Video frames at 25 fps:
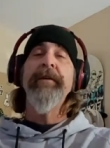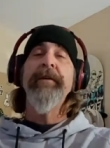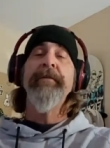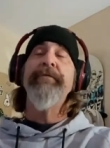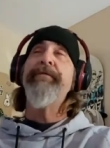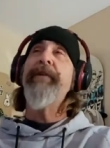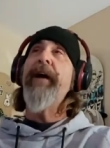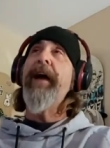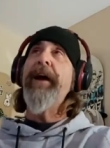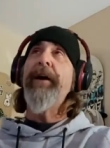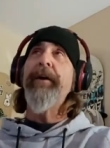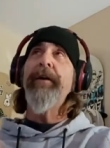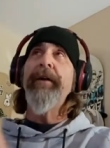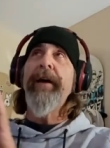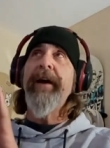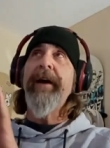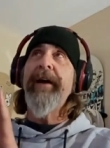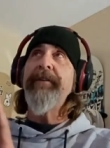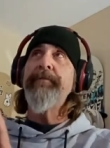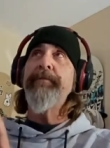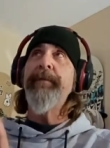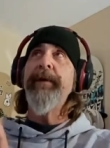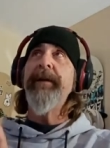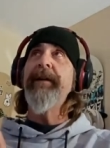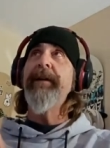The veil
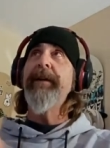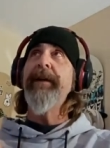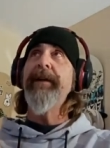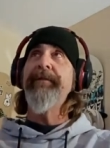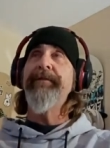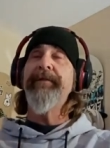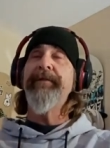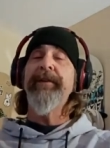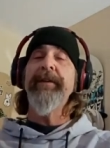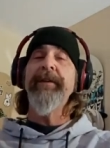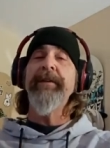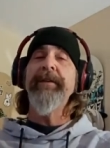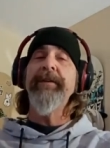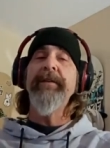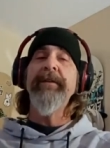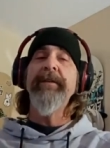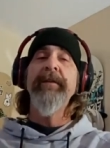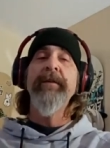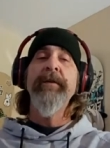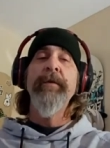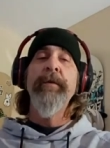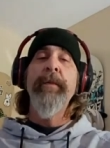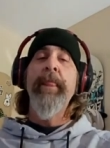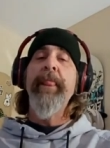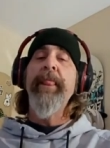has been lifted.
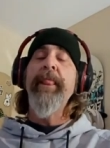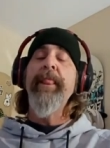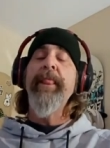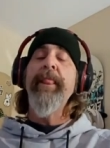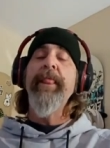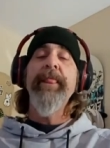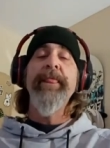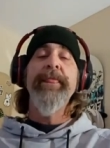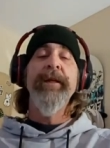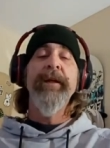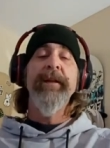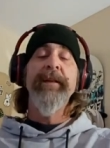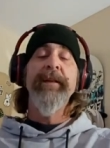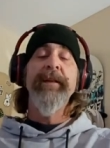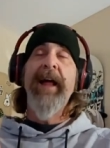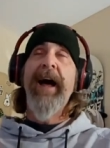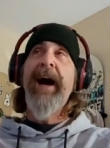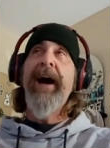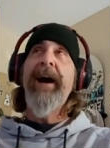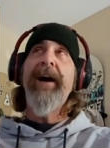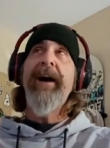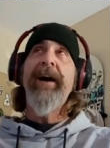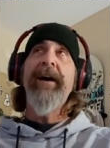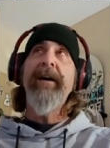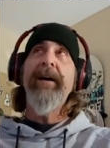The
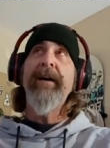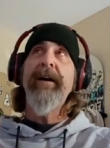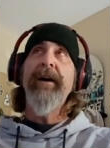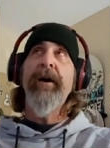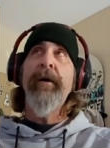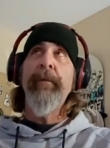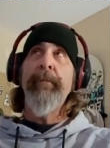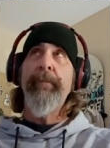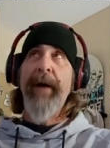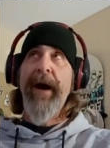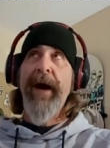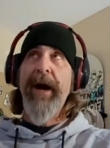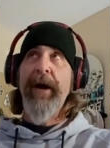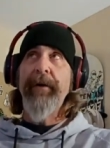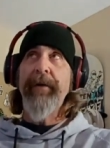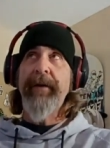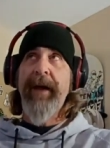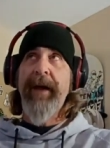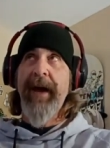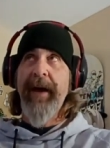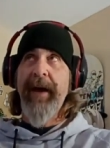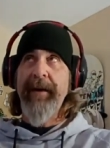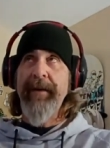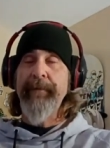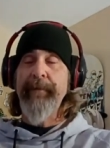lie
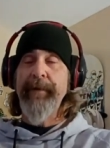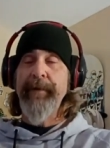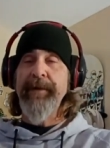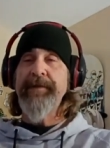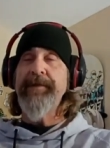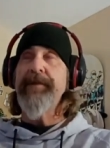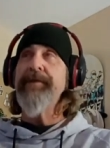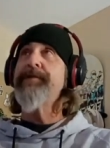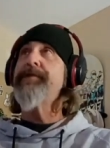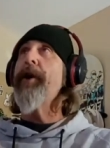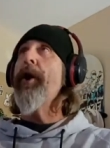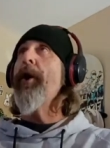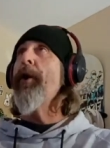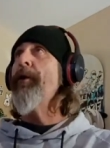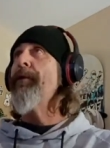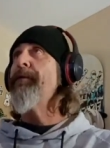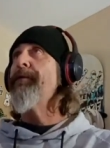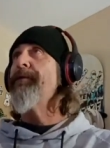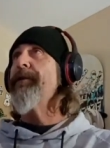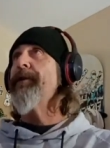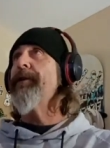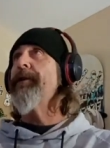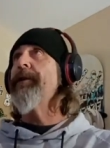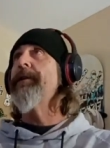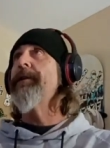about cannabis is
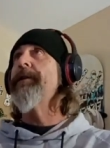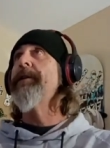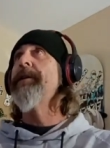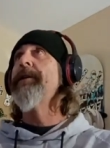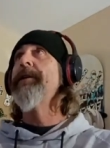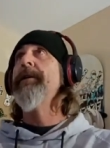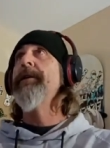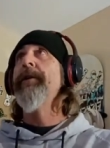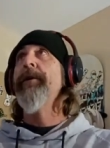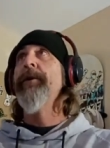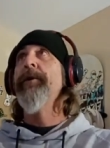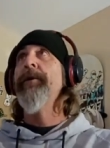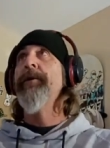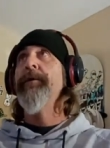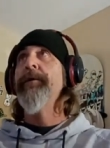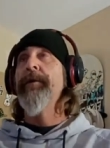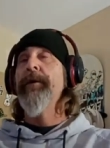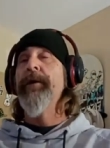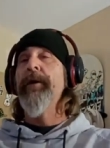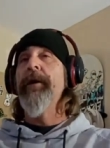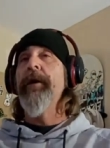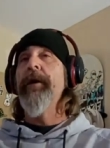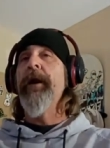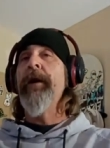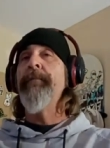over,
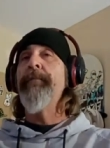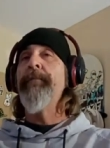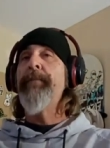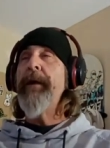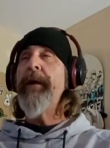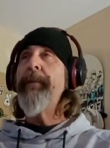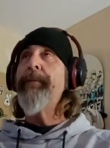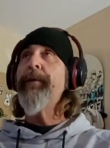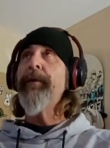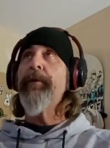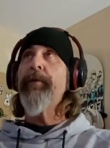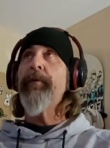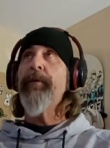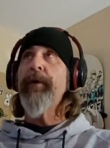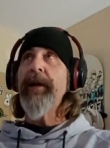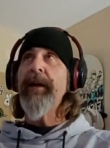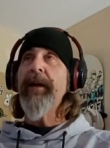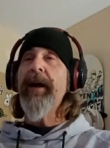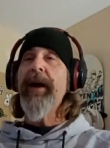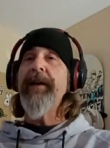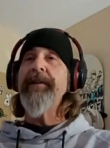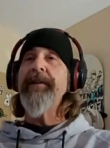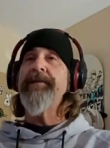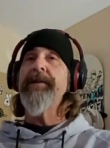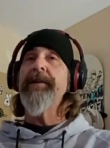and people are
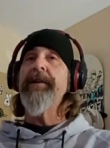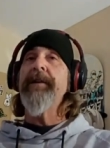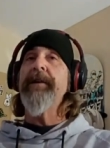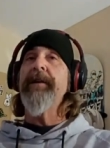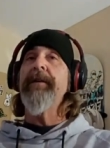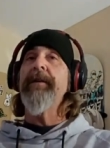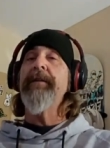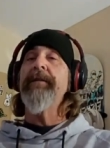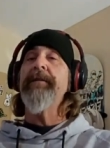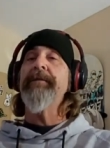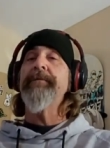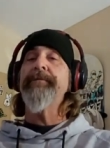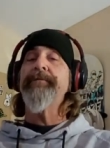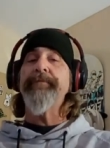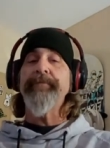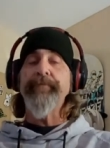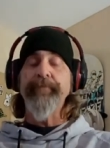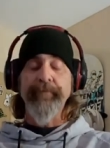realizing it.